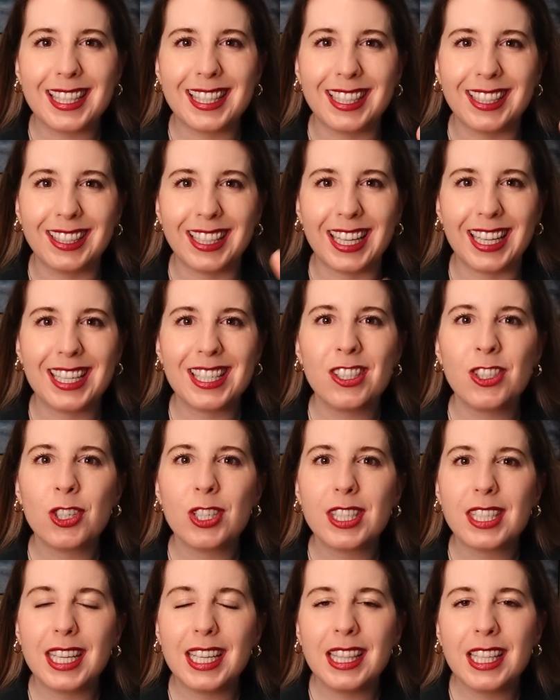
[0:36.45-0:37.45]
The link is
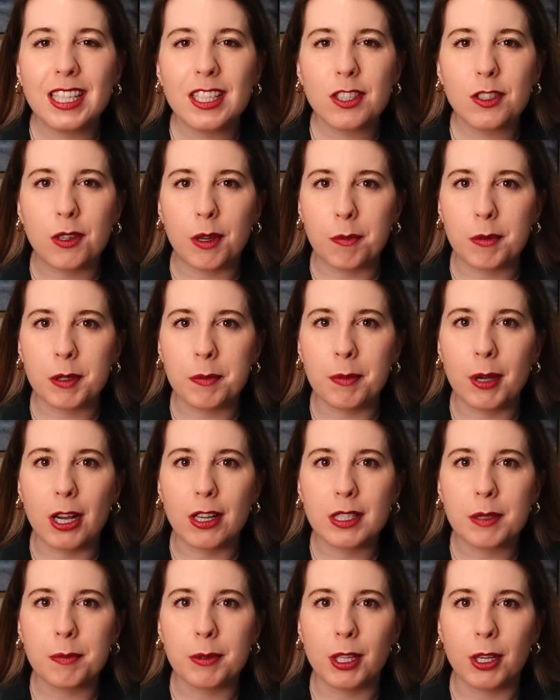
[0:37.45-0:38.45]
just in the description
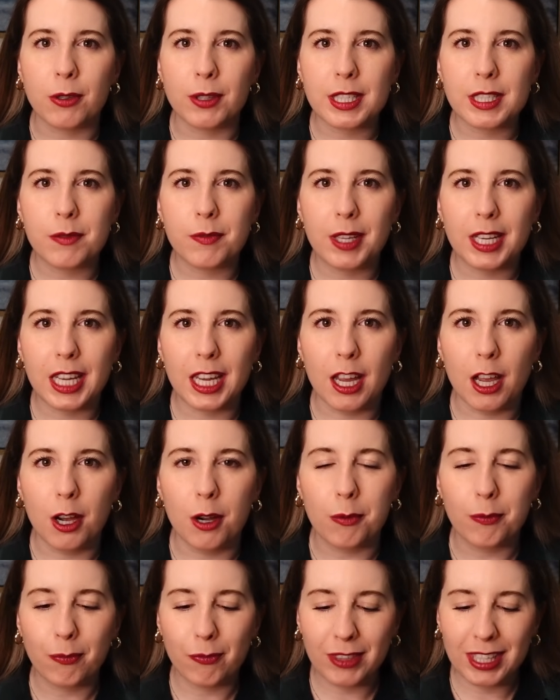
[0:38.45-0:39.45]
box below this
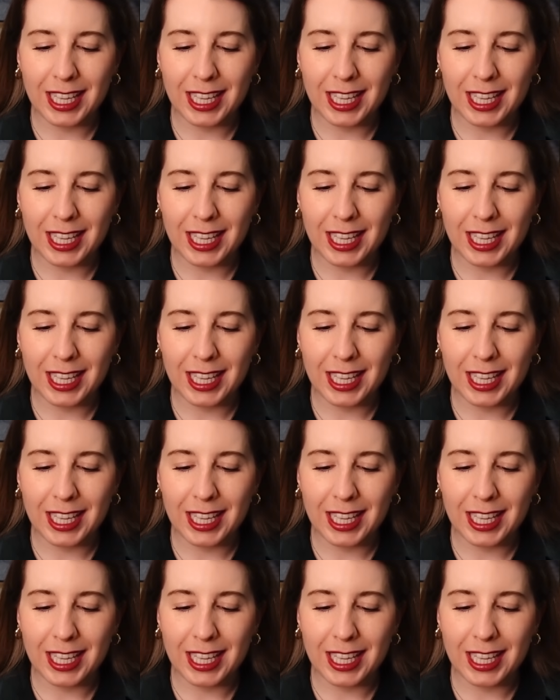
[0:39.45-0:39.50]
video.